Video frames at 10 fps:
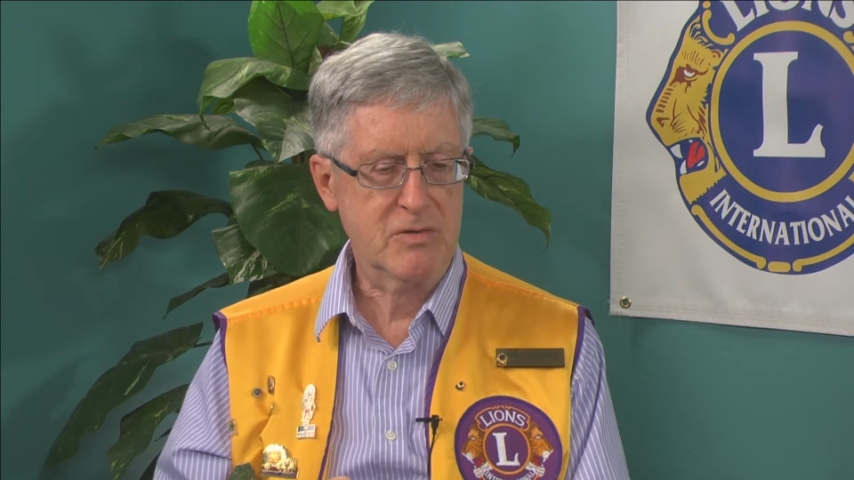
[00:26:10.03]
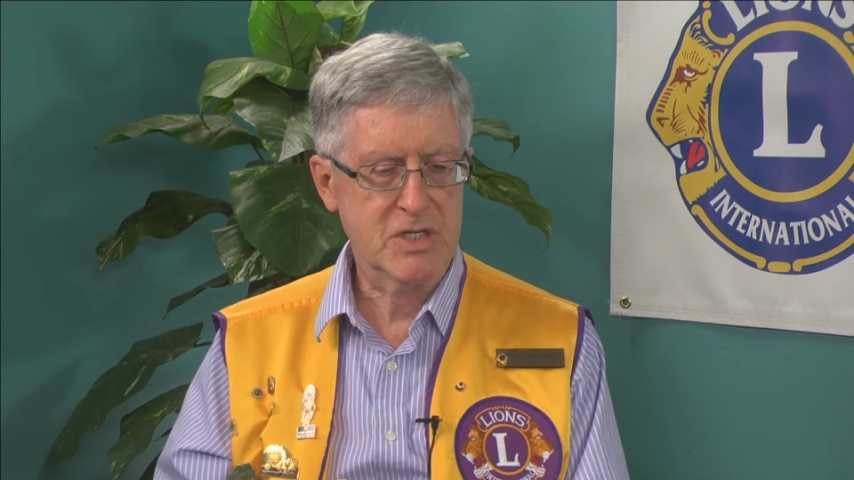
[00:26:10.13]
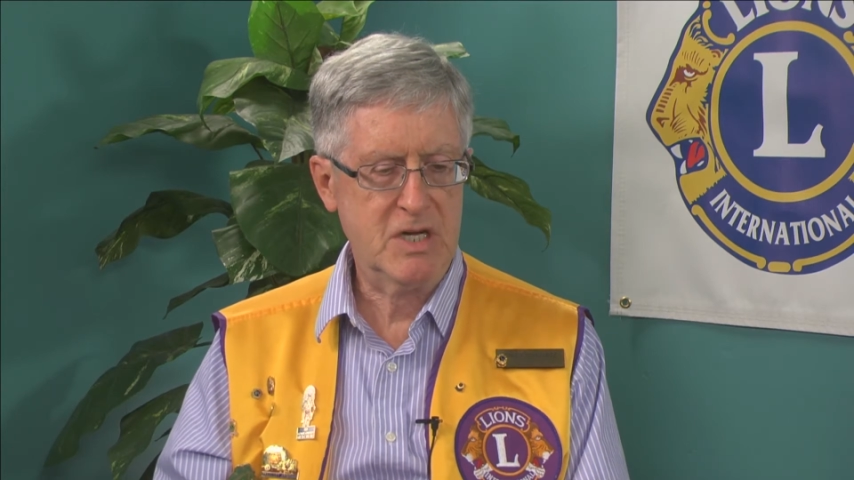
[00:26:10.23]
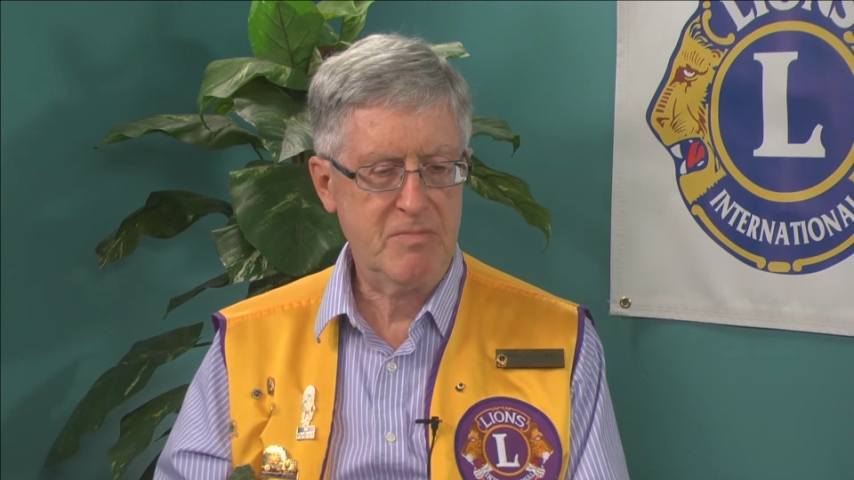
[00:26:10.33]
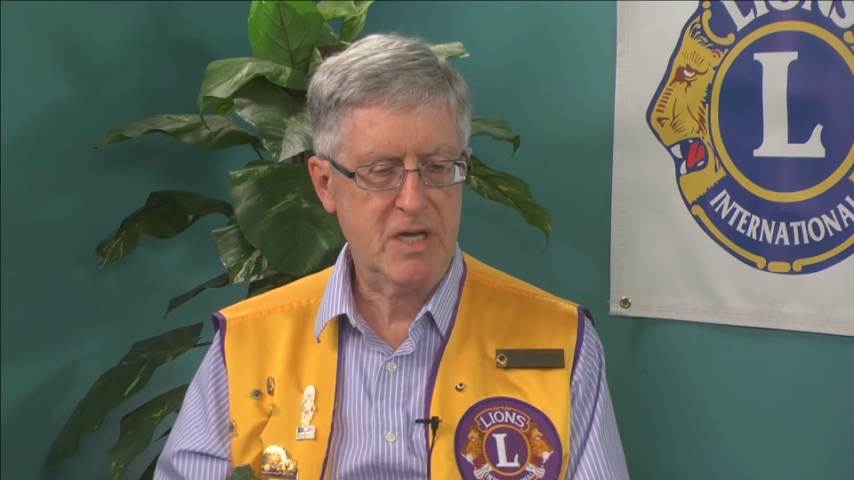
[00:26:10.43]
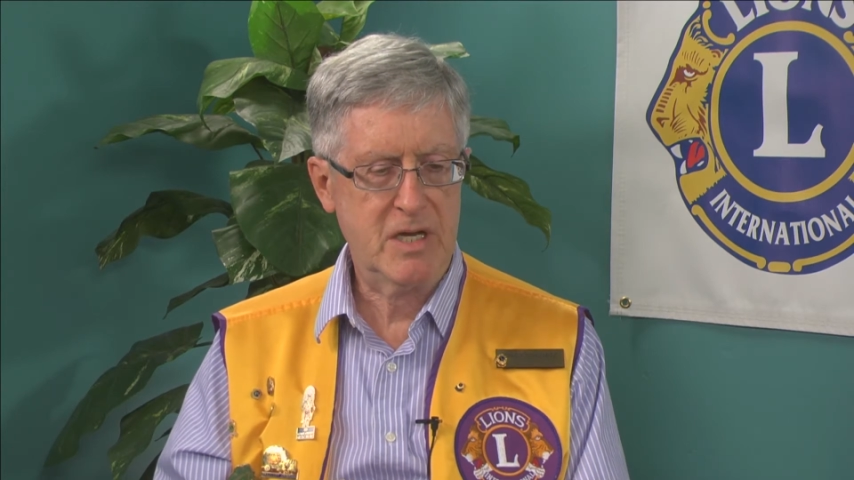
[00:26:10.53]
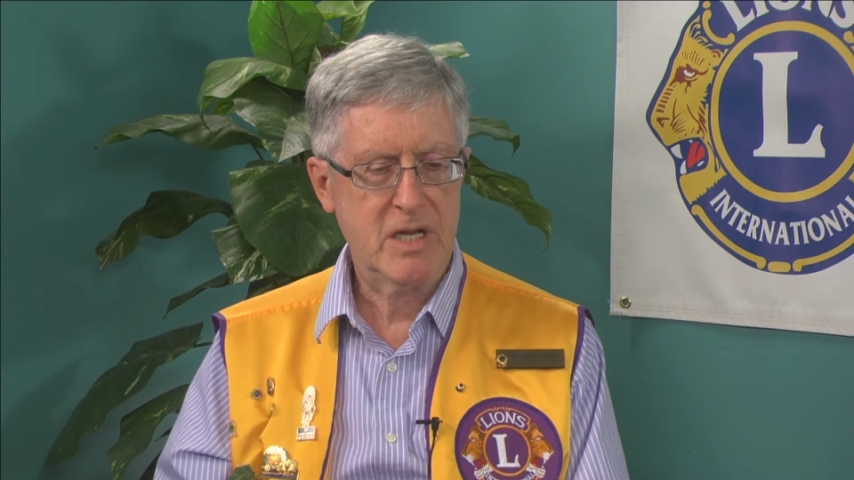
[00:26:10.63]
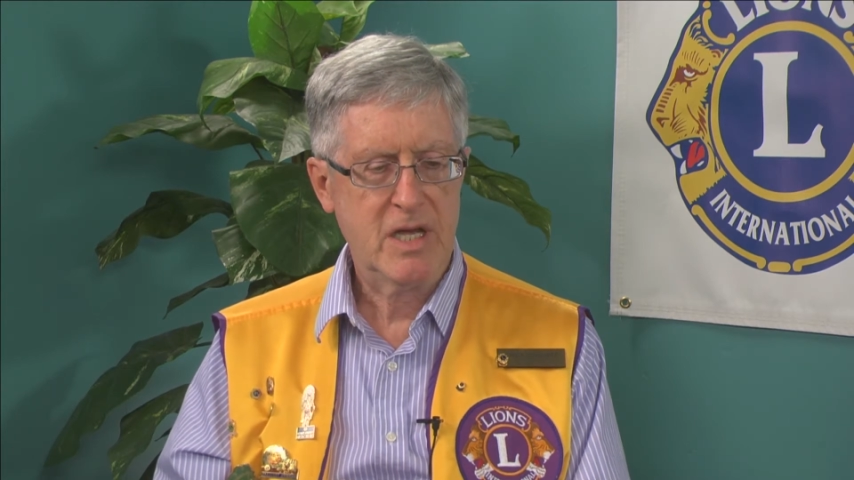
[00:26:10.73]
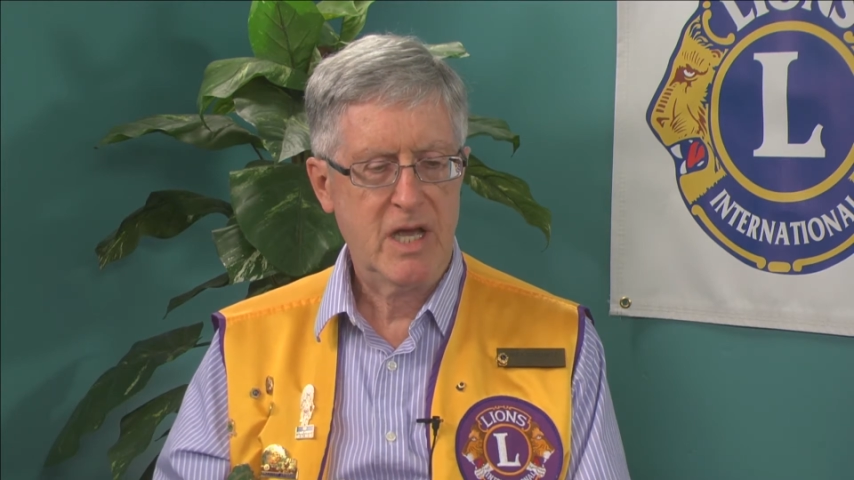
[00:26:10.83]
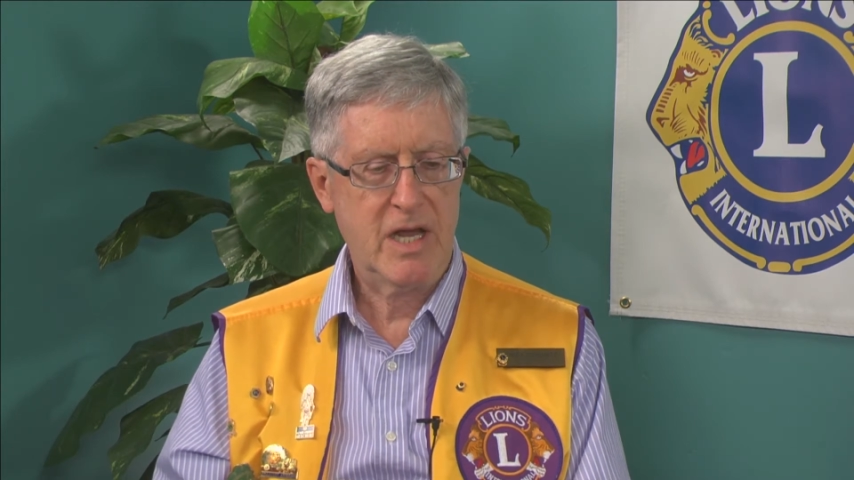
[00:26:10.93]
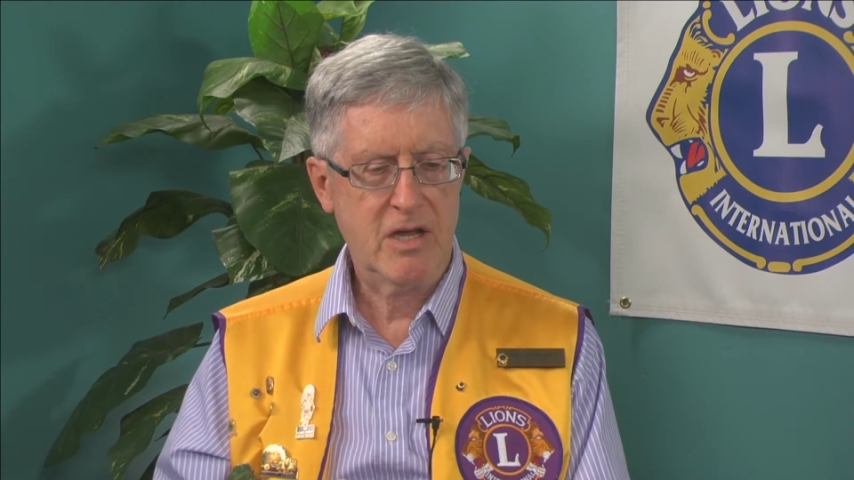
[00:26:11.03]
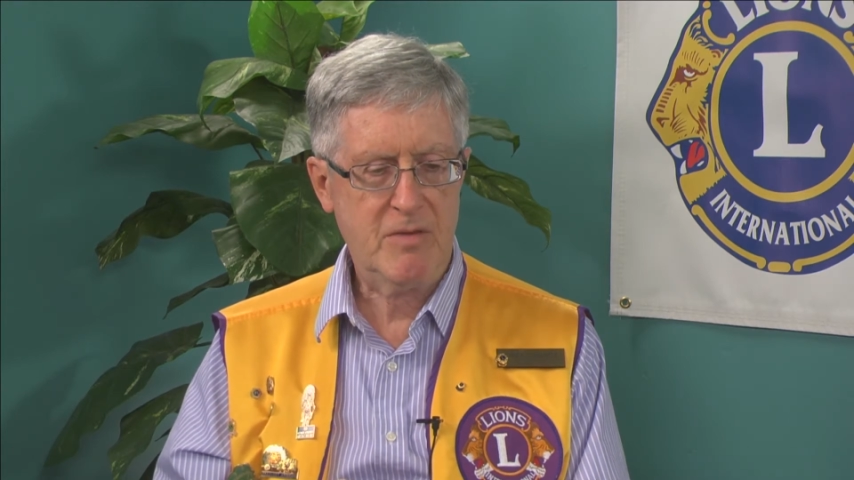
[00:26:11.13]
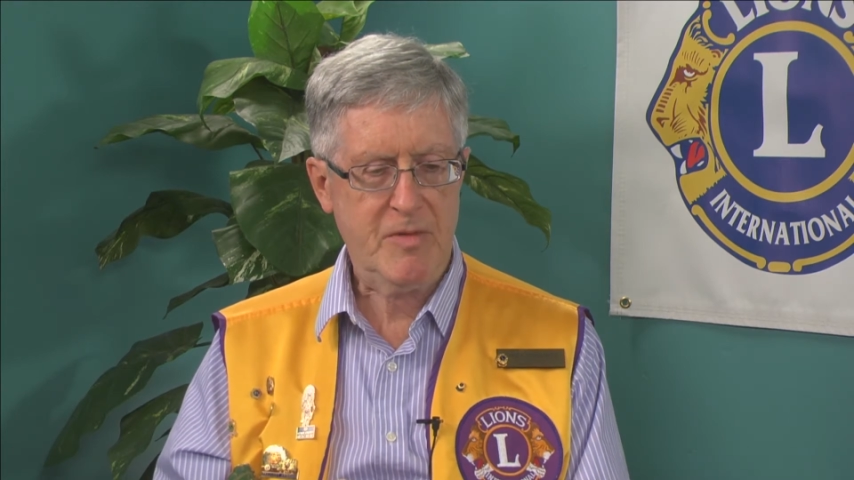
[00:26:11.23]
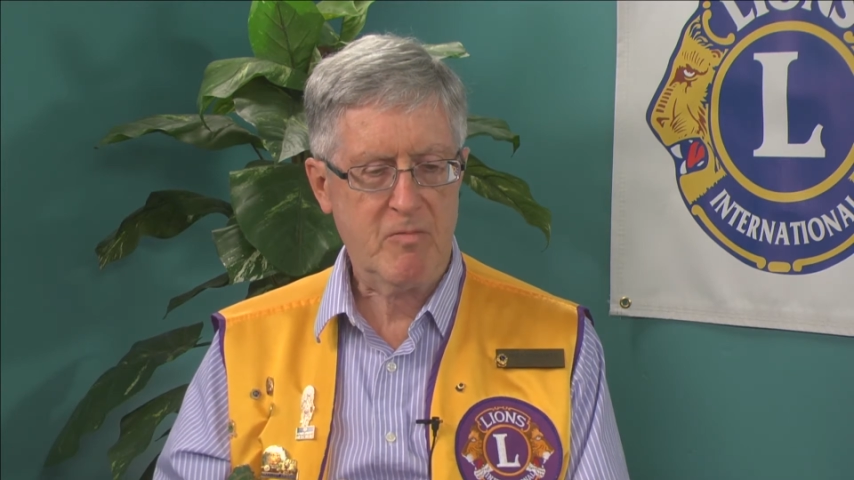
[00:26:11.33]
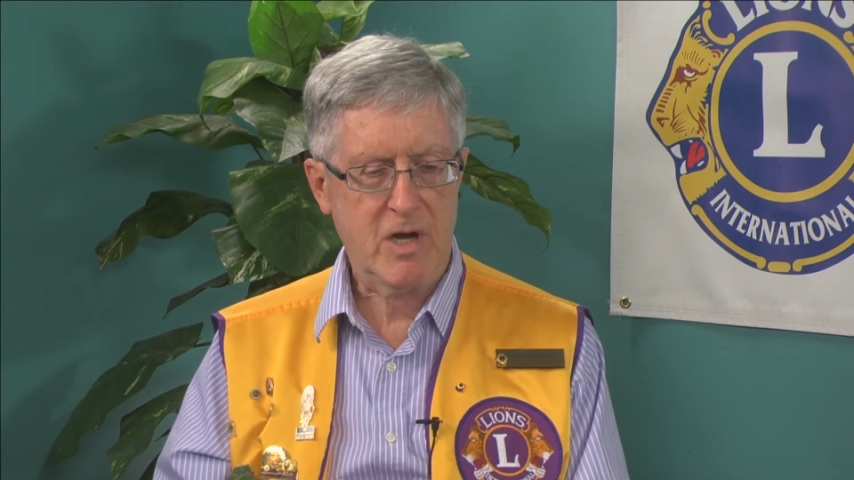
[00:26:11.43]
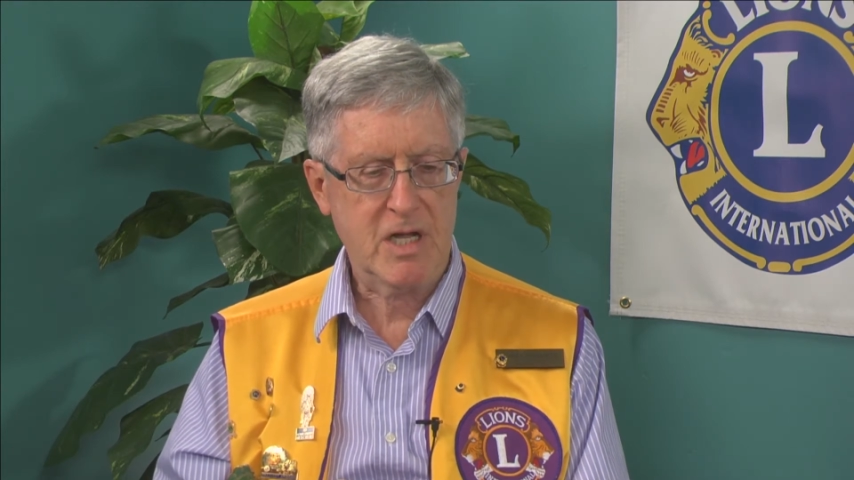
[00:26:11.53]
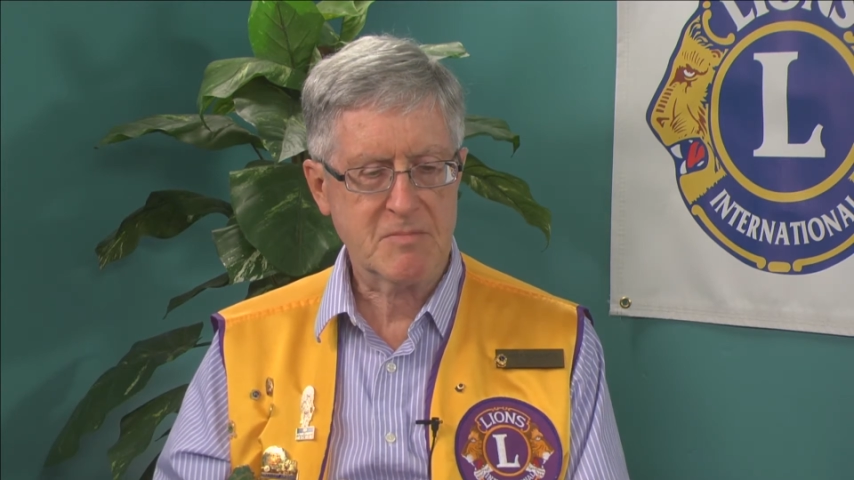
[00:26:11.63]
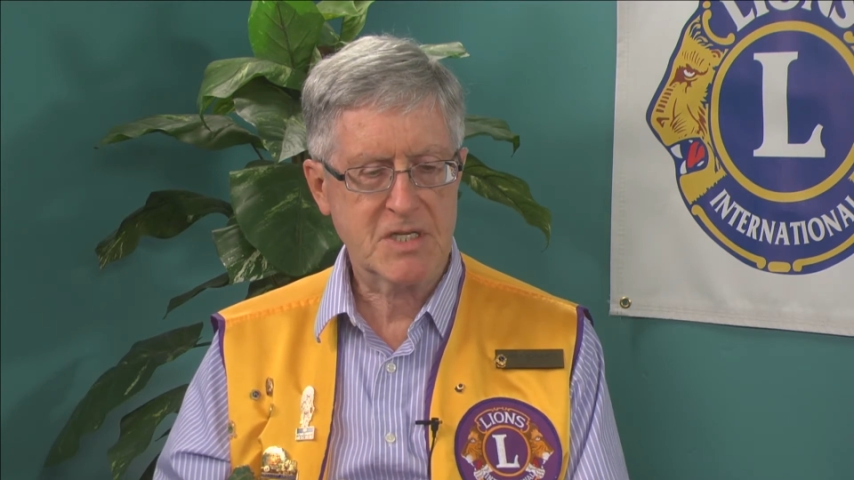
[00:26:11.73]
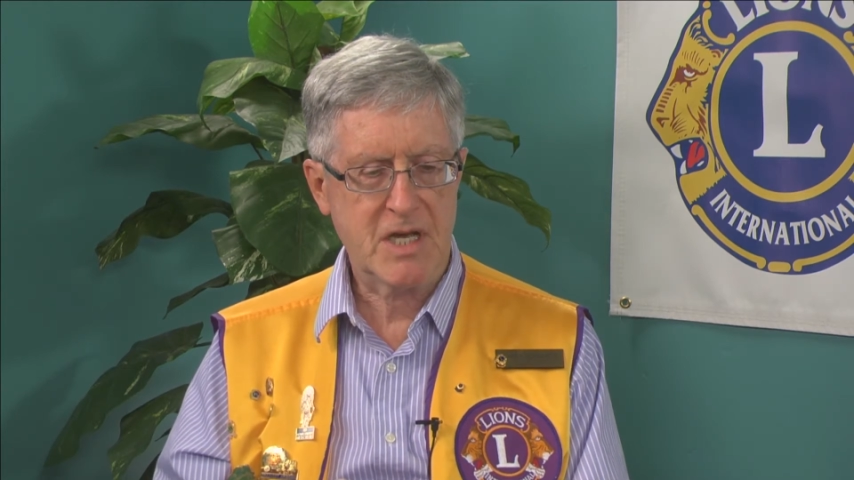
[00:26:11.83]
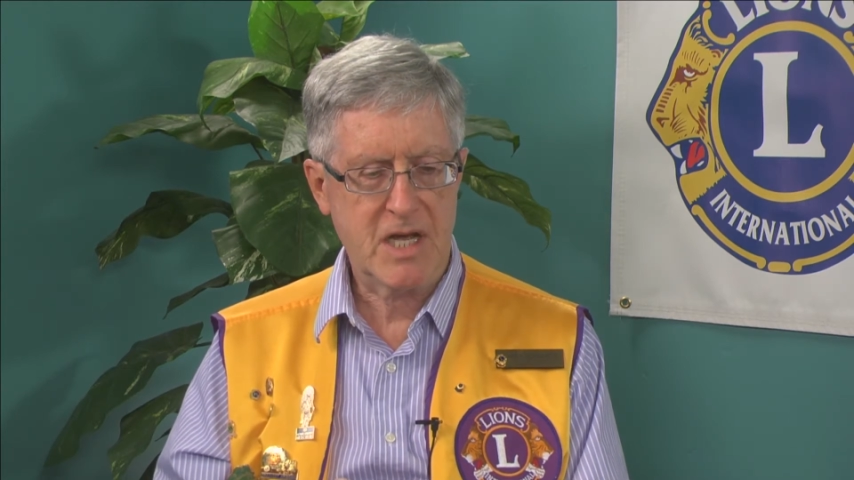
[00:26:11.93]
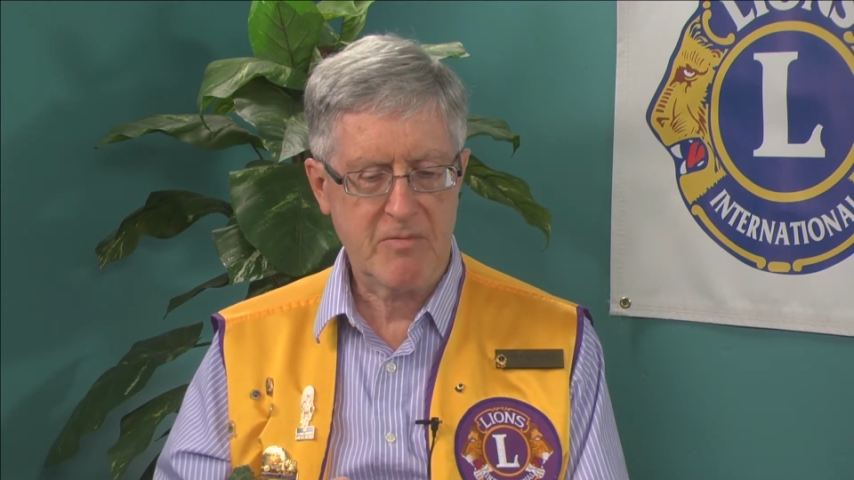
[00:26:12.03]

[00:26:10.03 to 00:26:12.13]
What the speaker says: jump in and help the YMCA,